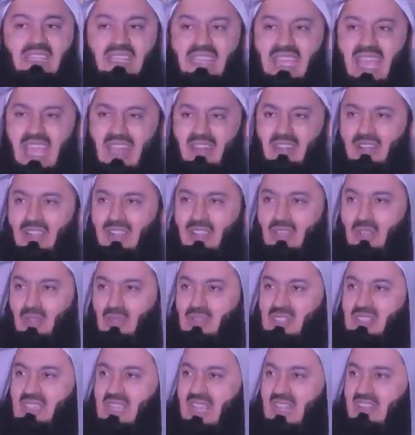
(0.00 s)
carry
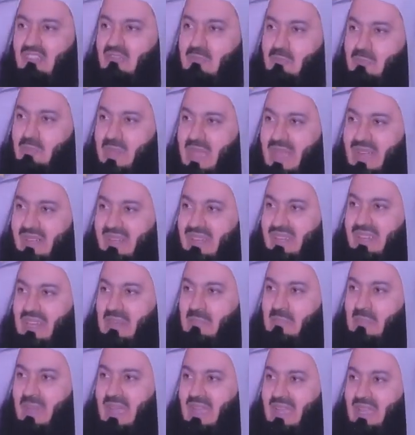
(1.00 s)
yourself bearing
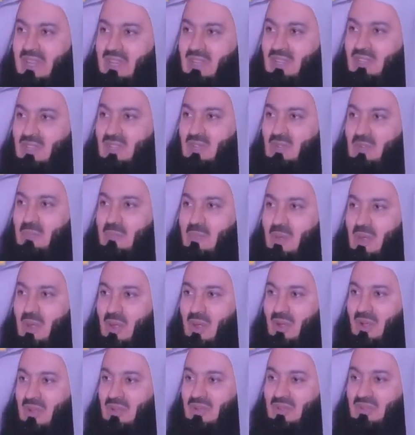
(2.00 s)
in mind you
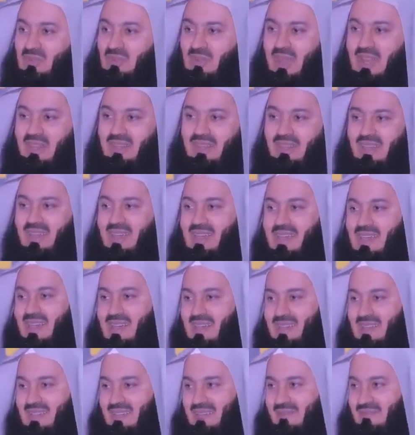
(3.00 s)
belong to Allah.
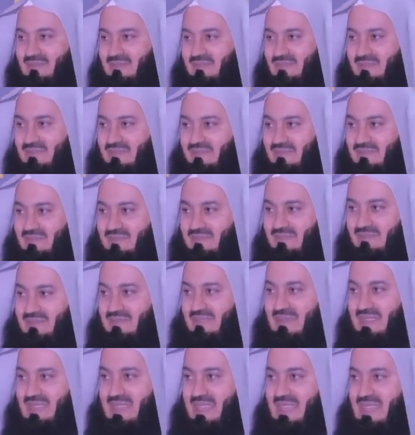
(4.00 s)

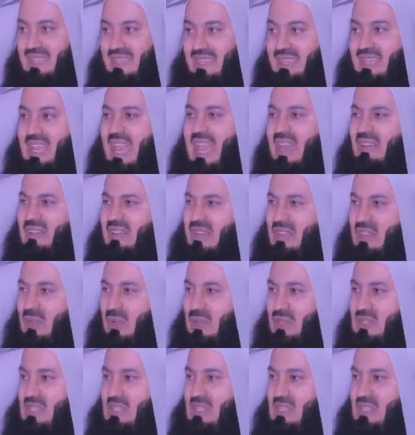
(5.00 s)
Carry